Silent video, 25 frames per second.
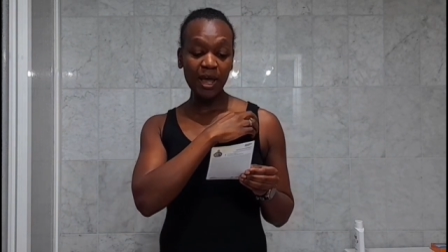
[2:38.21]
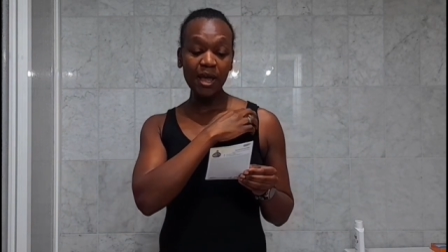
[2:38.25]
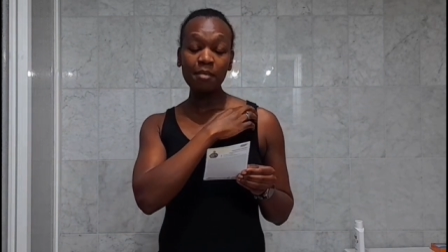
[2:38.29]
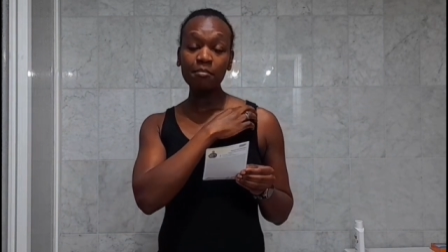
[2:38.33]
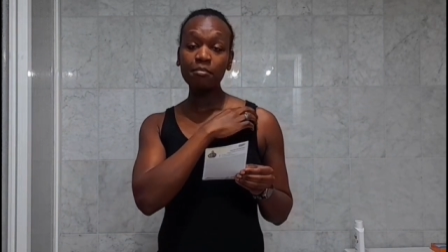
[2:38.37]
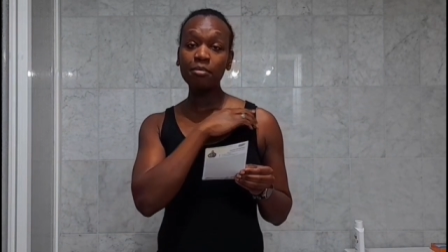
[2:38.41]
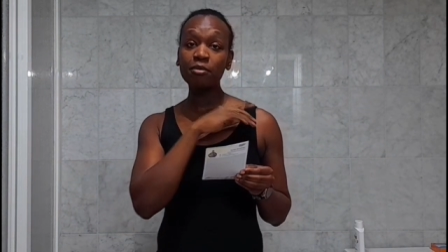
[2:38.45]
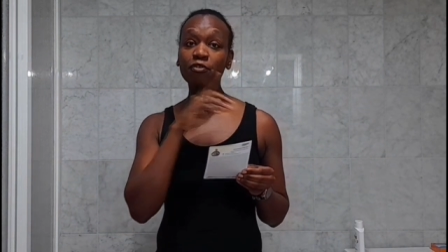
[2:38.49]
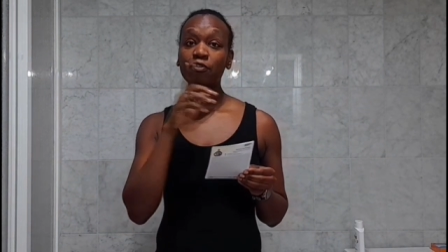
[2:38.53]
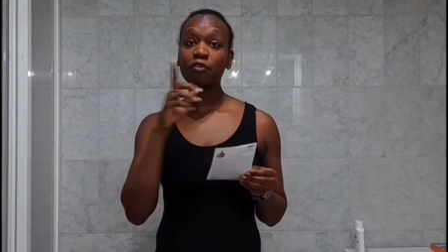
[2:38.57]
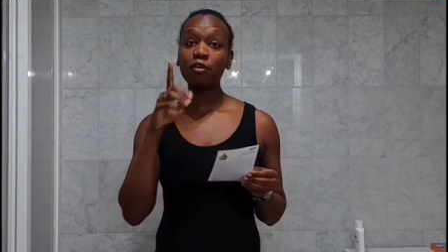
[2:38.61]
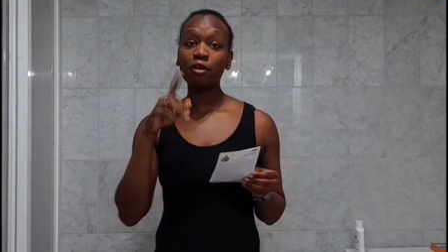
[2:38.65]

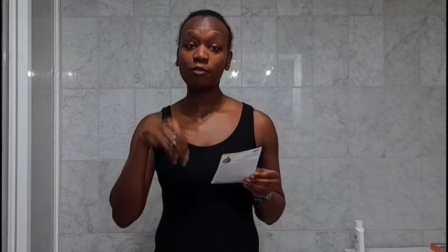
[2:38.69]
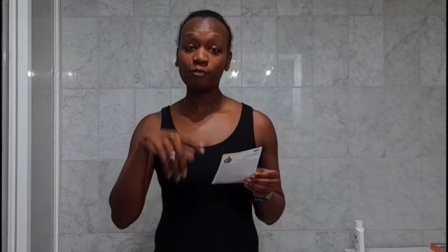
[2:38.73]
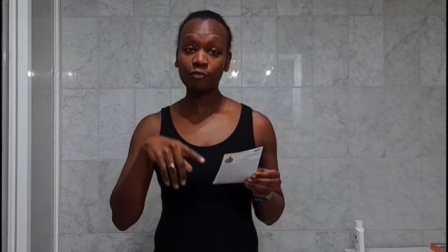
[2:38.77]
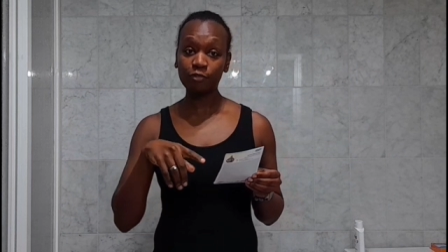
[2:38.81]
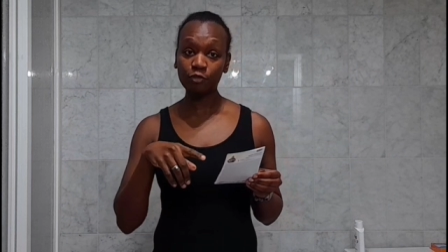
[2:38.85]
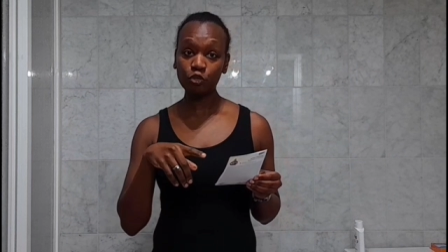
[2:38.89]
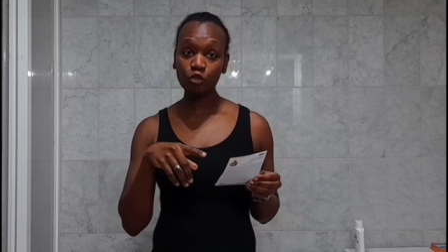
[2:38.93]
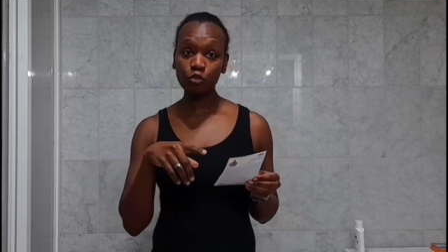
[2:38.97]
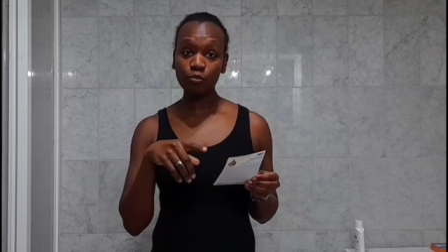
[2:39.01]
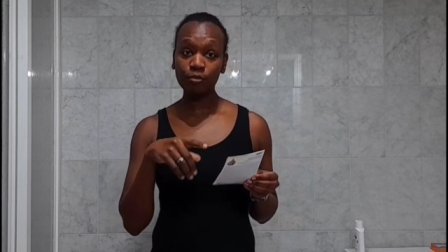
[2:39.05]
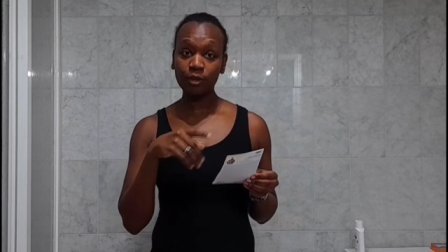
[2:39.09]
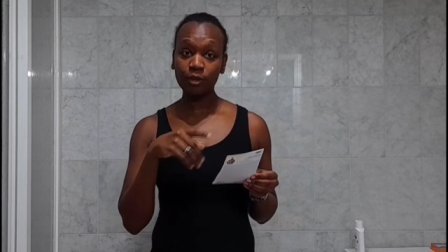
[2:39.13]
Before I
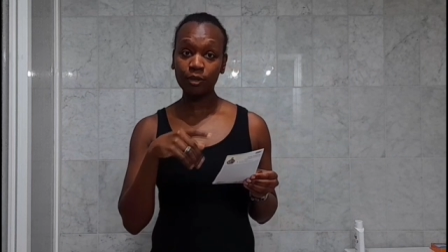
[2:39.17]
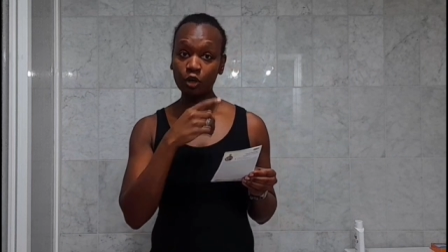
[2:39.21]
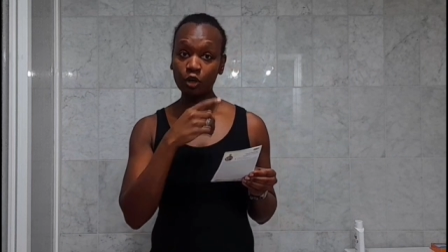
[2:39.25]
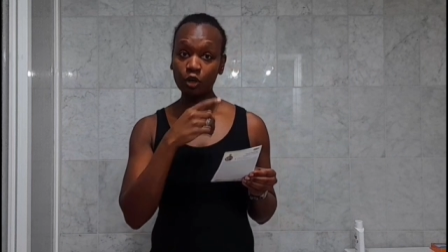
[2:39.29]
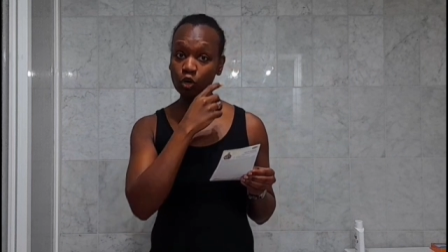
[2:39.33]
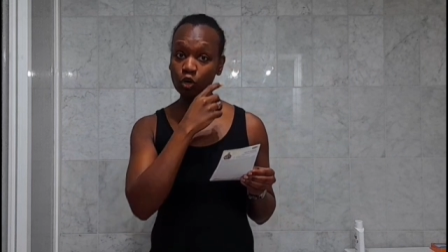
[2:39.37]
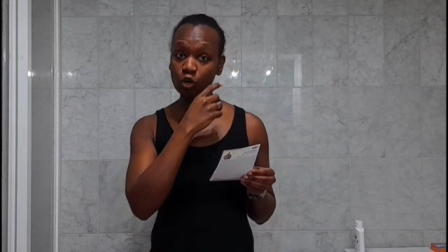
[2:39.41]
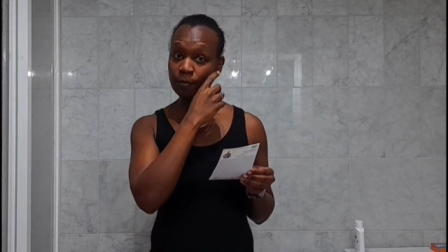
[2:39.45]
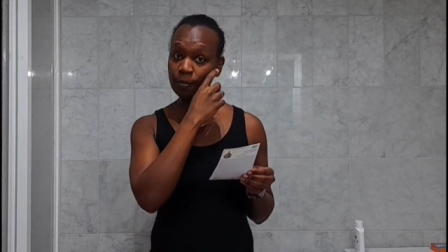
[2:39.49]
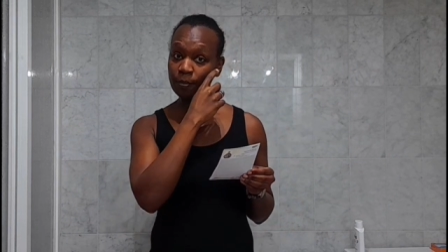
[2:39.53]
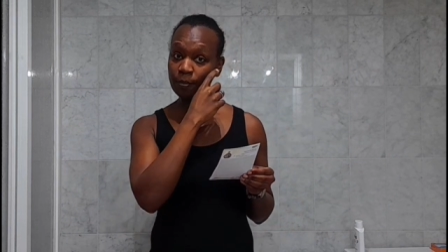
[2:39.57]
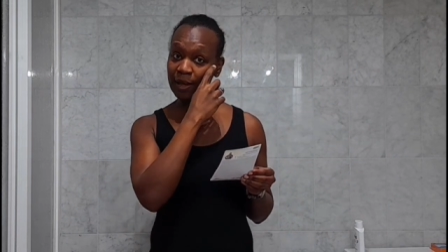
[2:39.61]
flew back
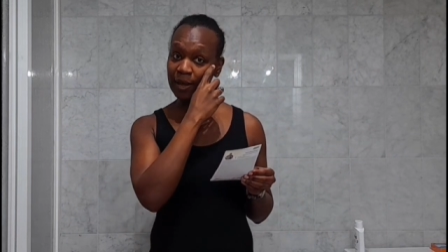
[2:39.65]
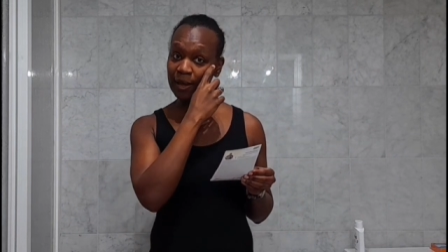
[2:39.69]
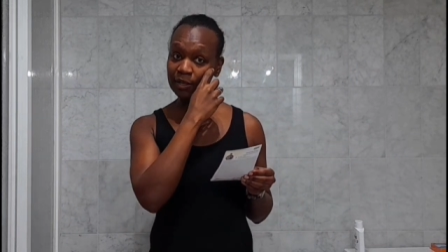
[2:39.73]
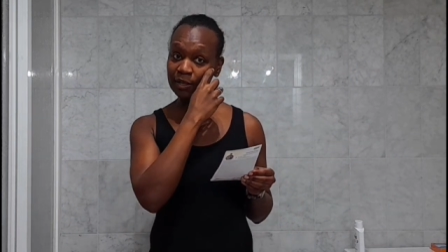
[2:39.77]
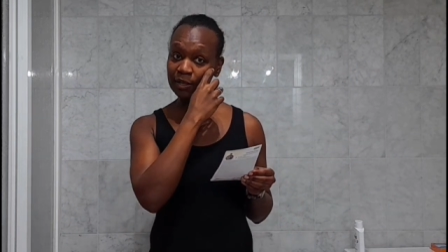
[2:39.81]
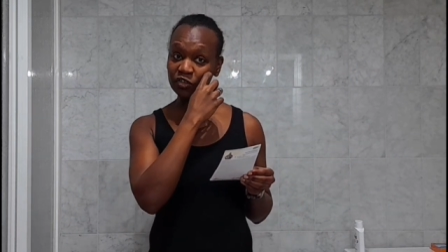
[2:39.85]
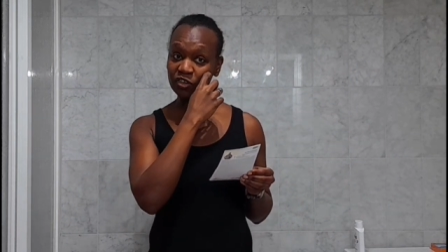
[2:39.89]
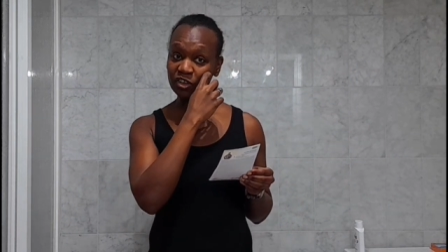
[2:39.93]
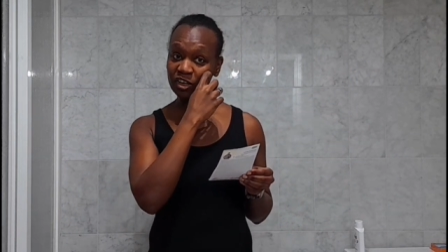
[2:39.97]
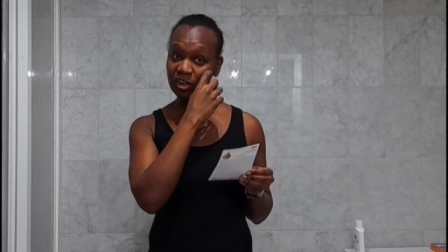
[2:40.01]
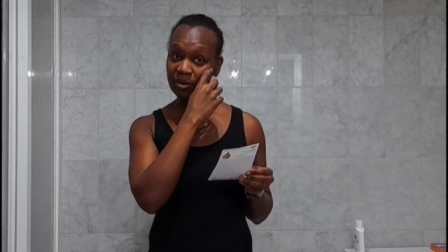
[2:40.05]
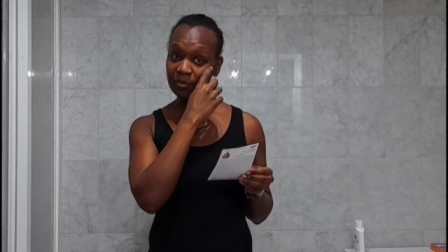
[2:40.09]
home, I had
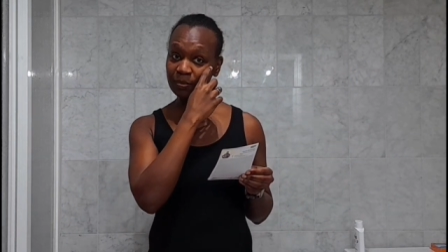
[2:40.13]
already